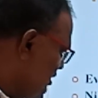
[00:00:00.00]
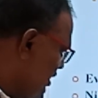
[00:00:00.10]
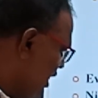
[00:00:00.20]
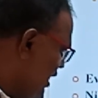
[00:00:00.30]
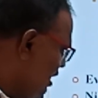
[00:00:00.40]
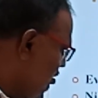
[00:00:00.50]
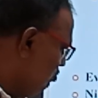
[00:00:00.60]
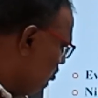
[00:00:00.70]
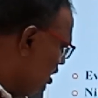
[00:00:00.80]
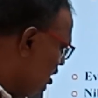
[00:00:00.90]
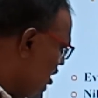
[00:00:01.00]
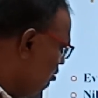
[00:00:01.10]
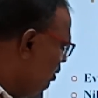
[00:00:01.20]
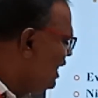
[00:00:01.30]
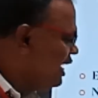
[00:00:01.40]
as a
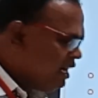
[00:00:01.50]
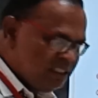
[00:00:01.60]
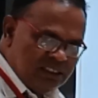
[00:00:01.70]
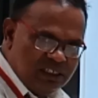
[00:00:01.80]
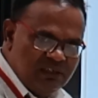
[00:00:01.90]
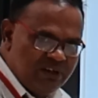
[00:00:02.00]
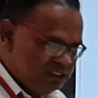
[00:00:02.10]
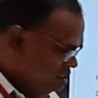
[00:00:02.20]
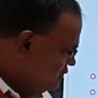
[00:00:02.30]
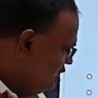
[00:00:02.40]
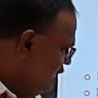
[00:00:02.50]
bidirectional device.